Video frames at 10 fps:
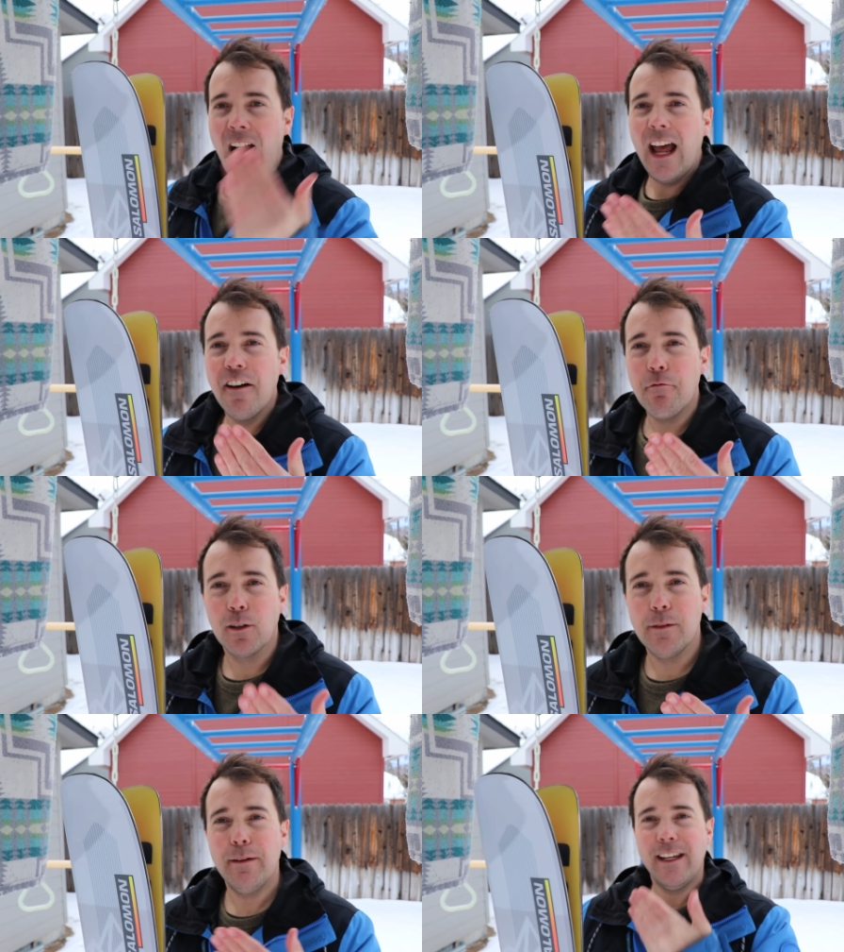I have
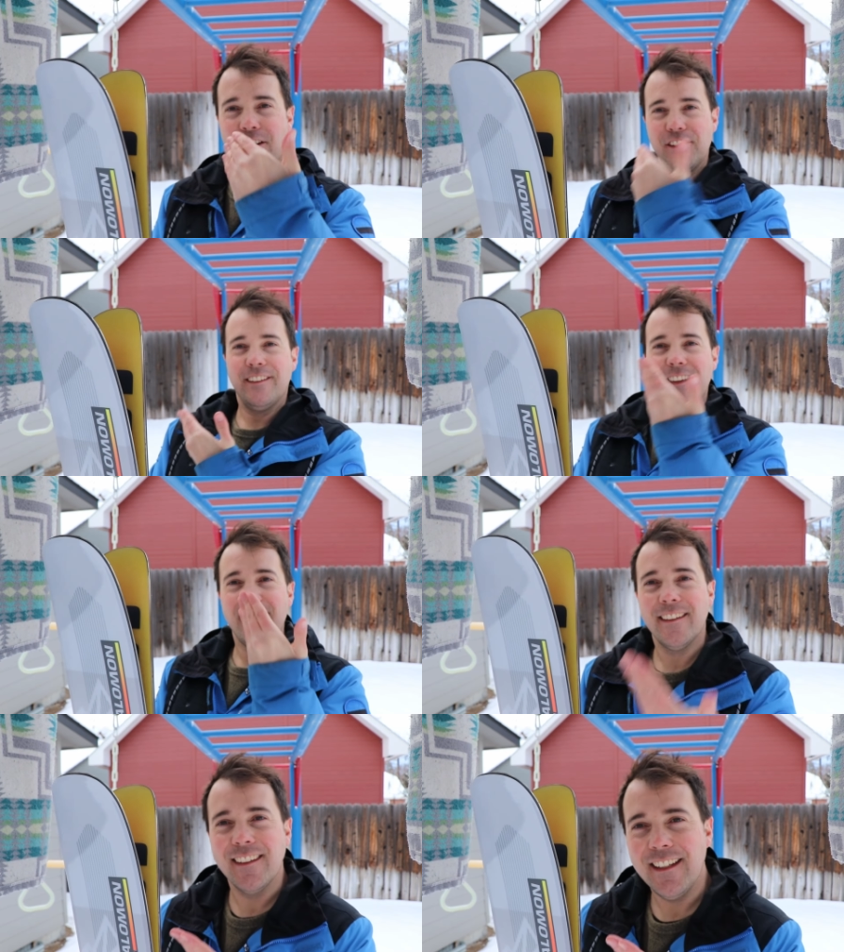more limitations than
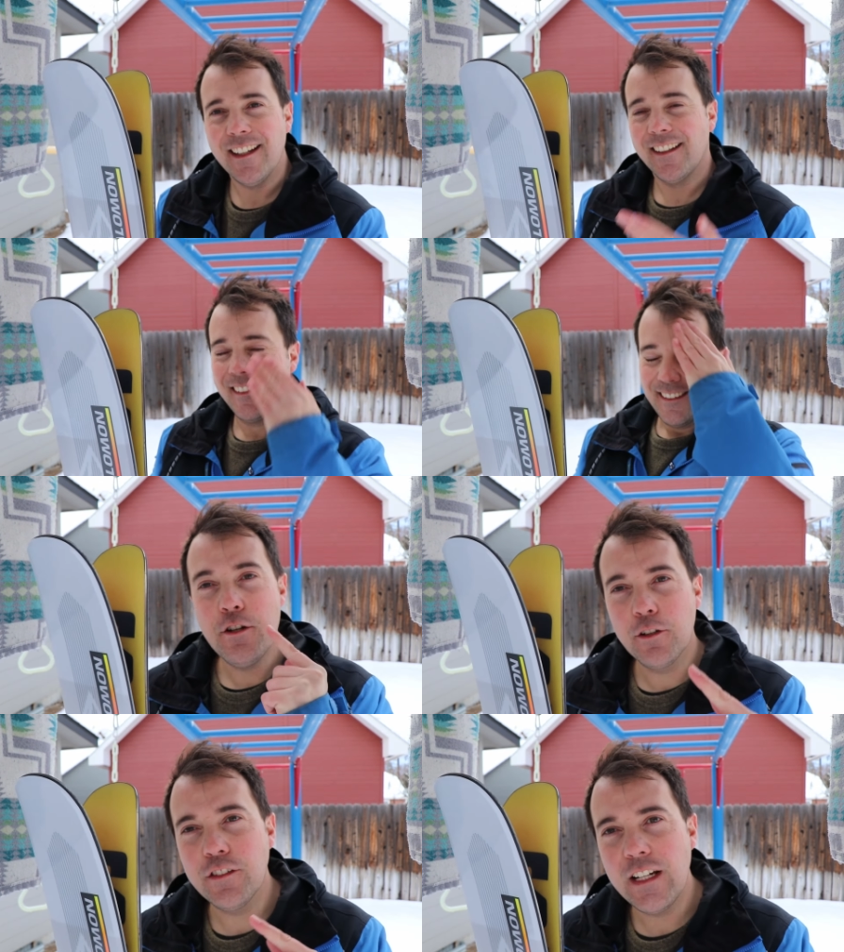this ski does. You
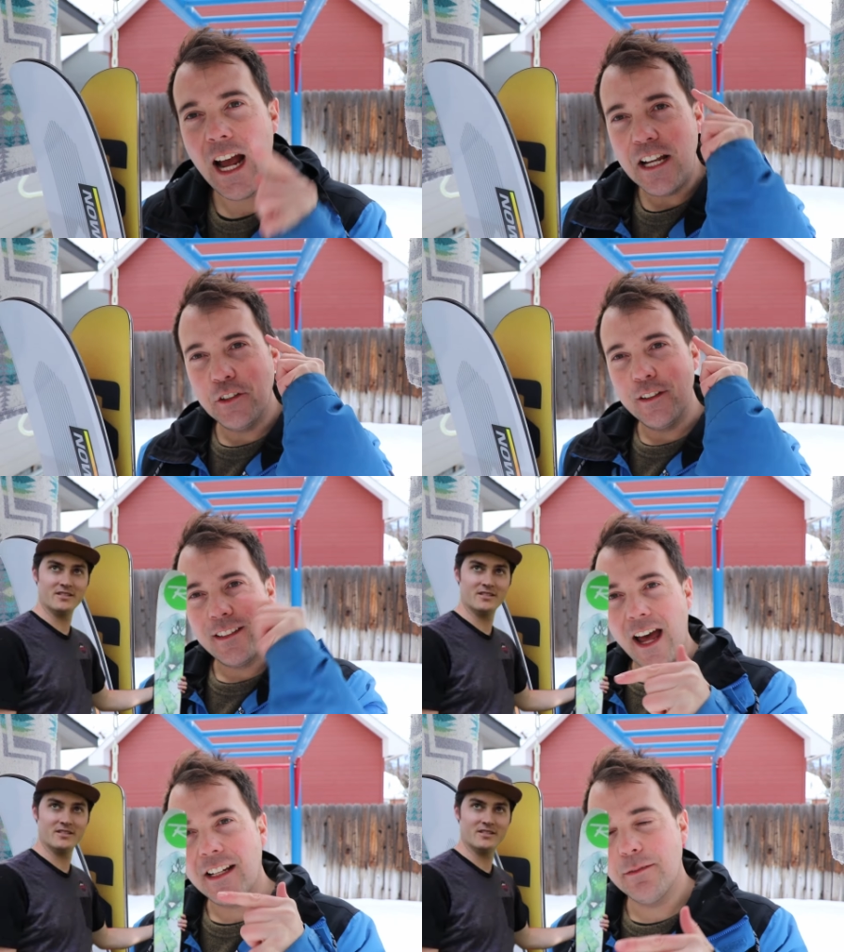know what's funny? I told
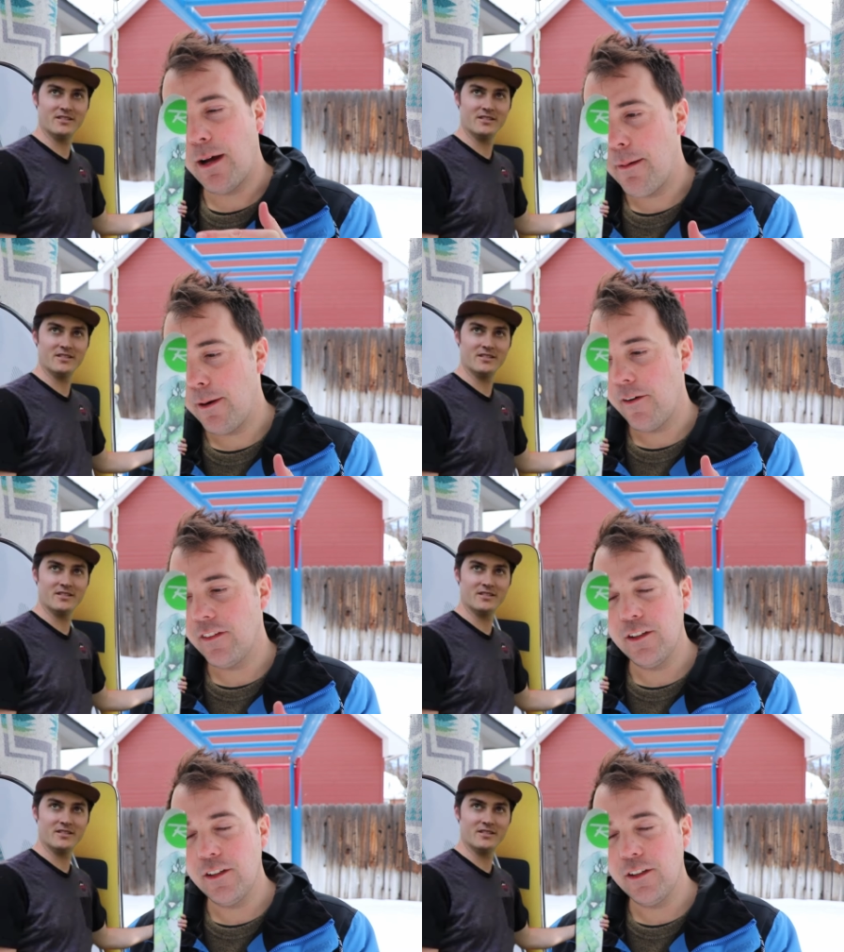Zach to buy a pair of